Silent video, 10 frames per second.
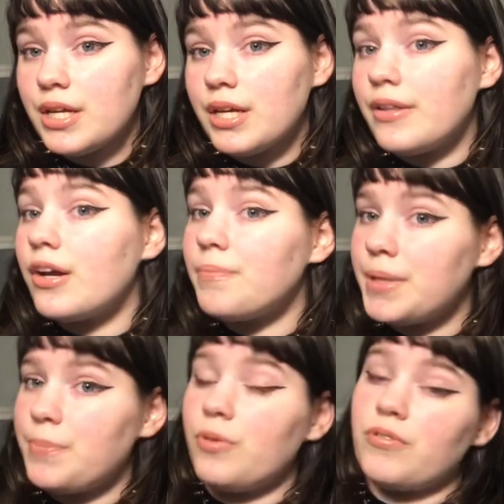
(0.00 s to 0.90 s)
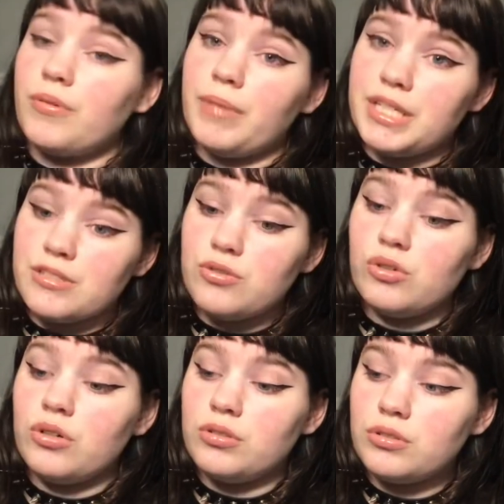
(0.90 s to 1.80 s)
There are people from my
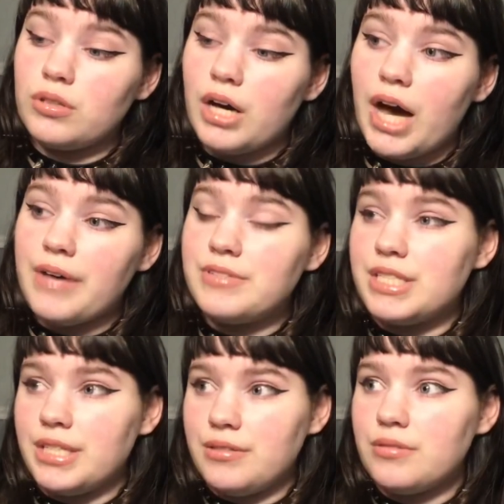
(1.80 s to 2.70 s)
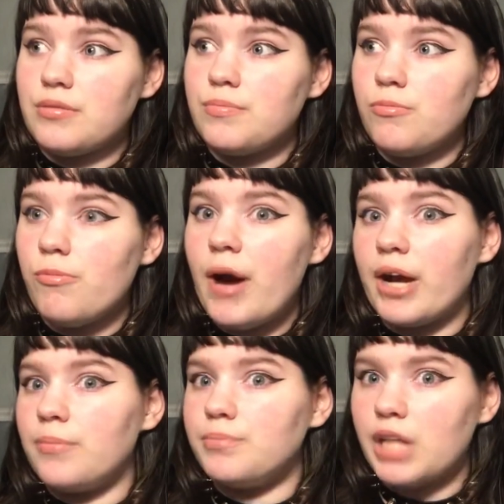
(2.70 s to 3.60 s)
school I've seen
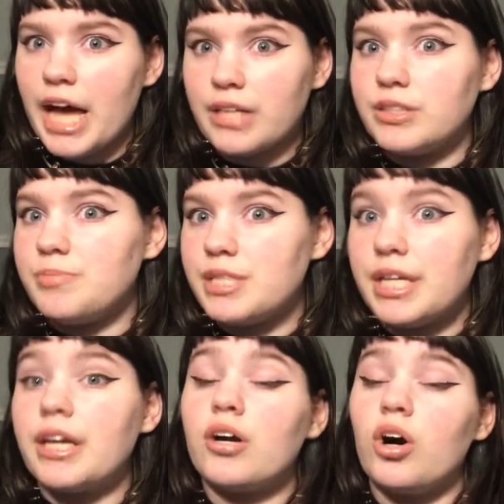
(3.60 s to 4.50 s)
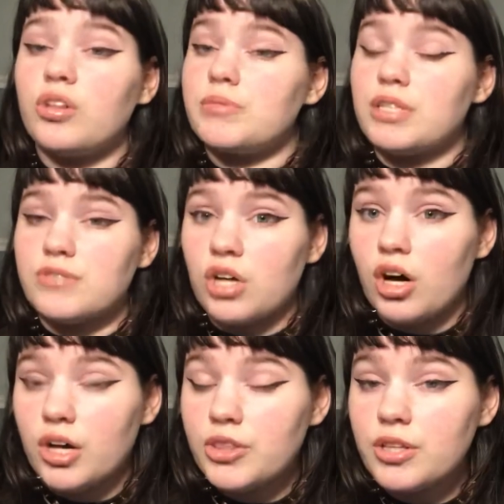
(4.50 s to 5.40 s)
wear black lipstick and call themselves
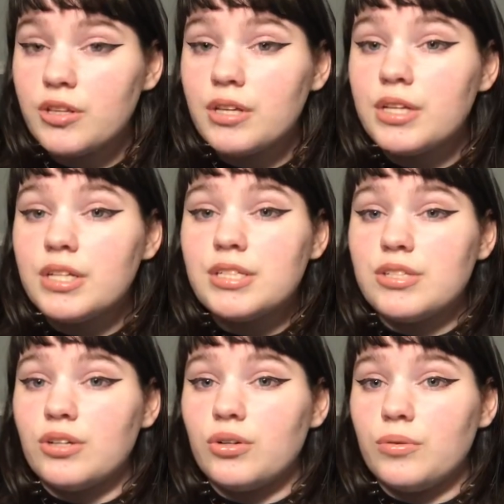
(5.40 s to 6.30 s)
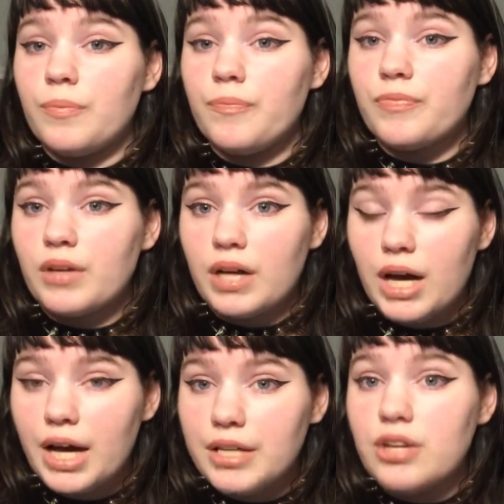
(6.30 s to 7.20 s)
goth. So
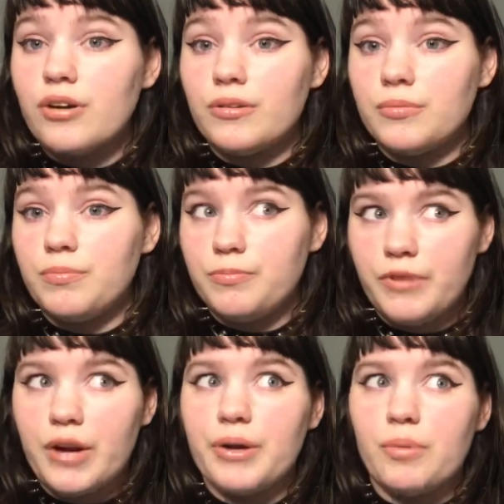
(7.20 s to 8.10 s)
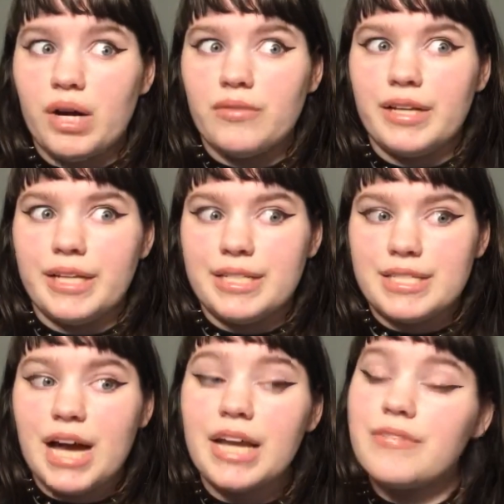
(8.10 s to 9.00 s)
I know very well that it's
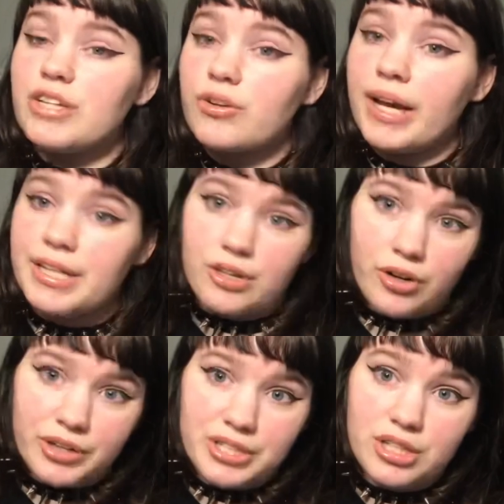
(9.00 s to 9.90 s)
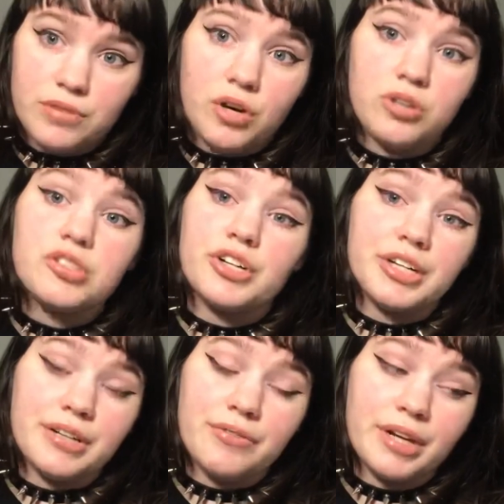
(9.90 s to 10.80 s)
kind of a trend to call yourself
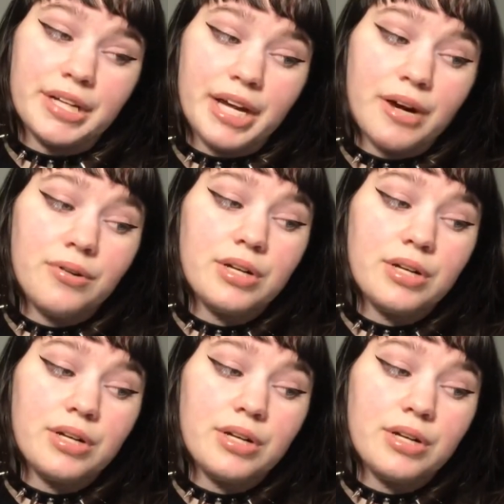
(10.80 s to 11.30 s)
alternative right now.